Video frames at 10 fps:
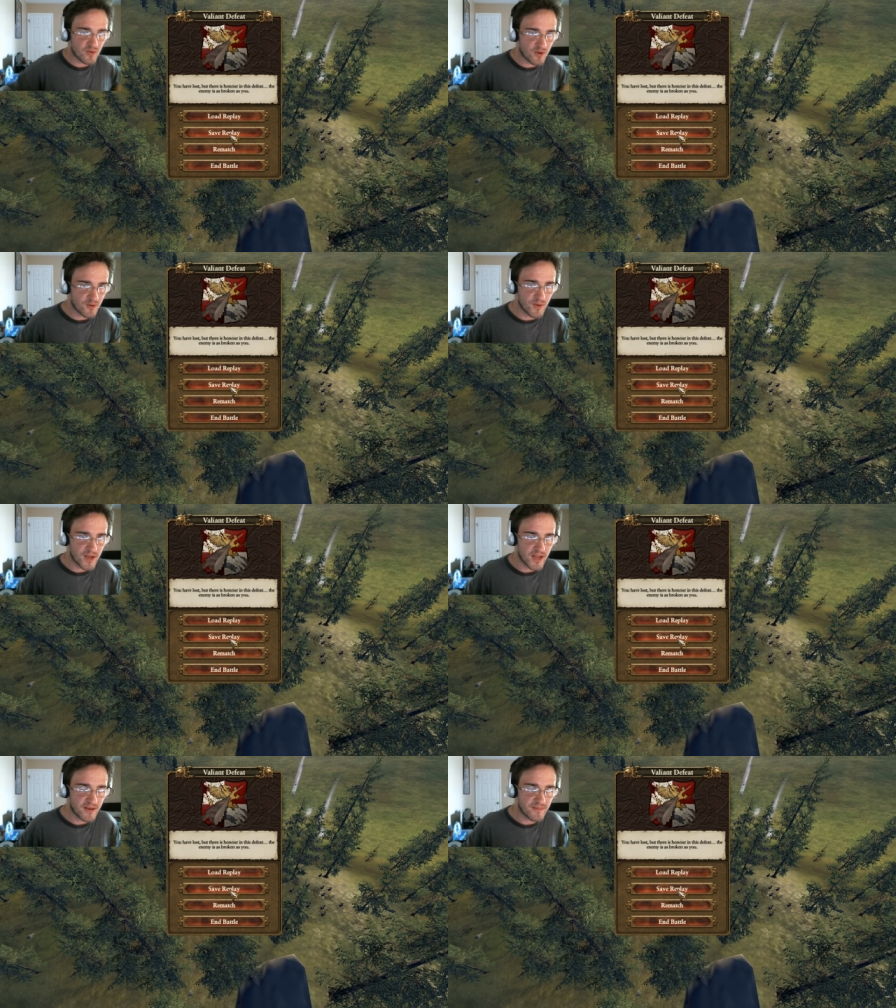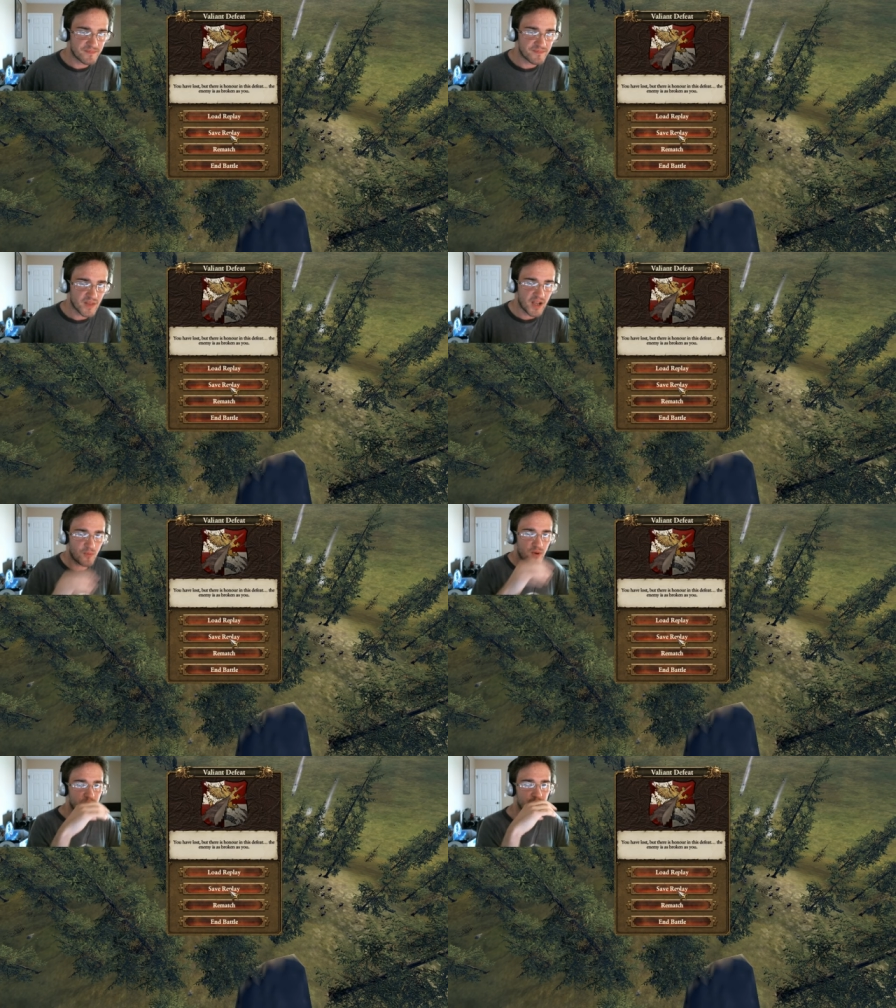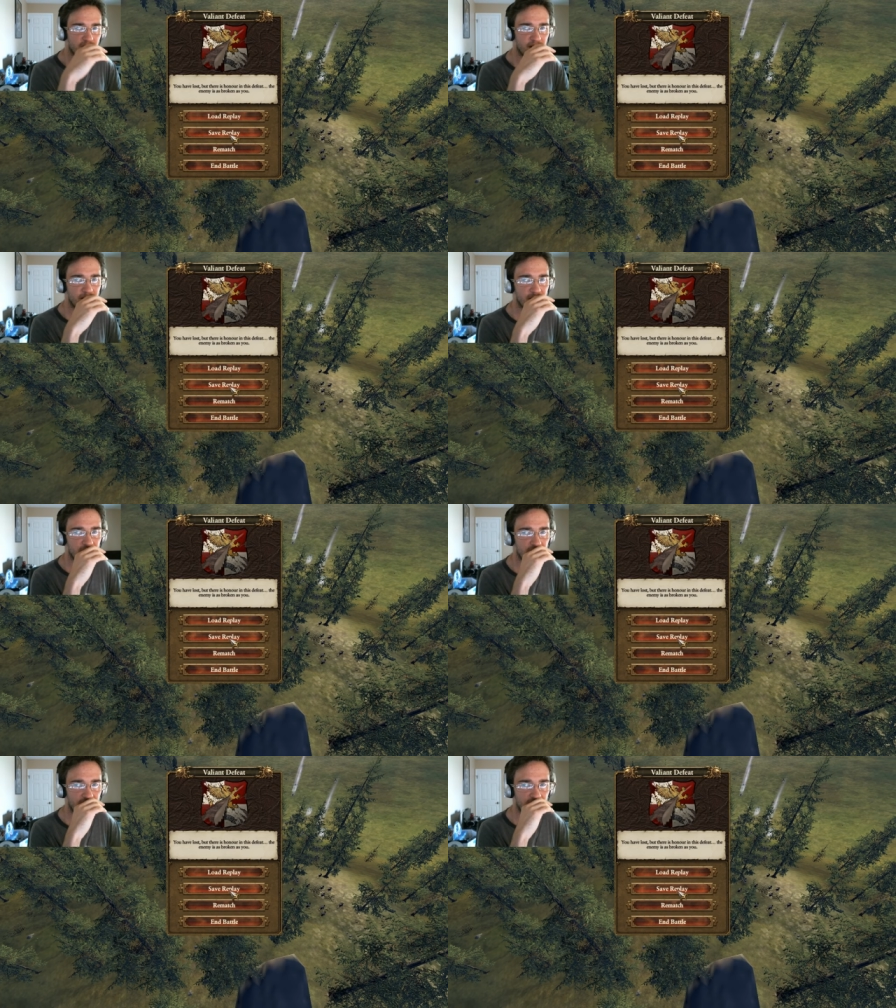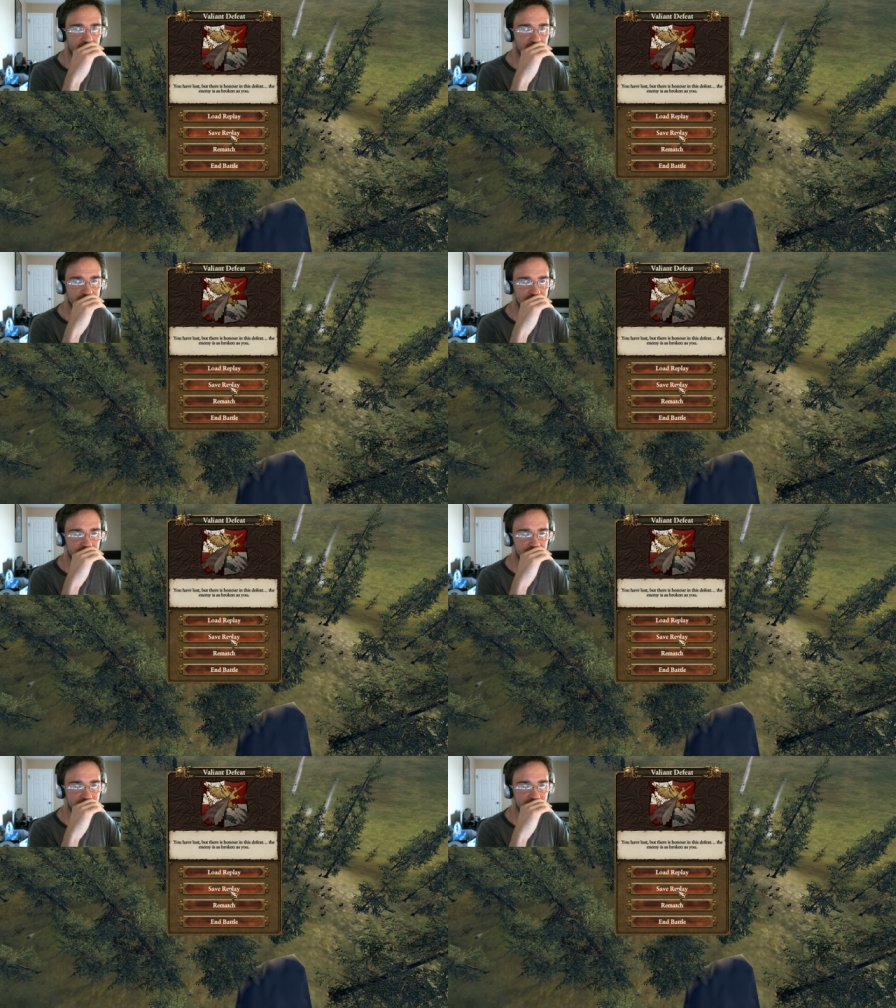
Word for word: in order to win. I wonder where I went wrong.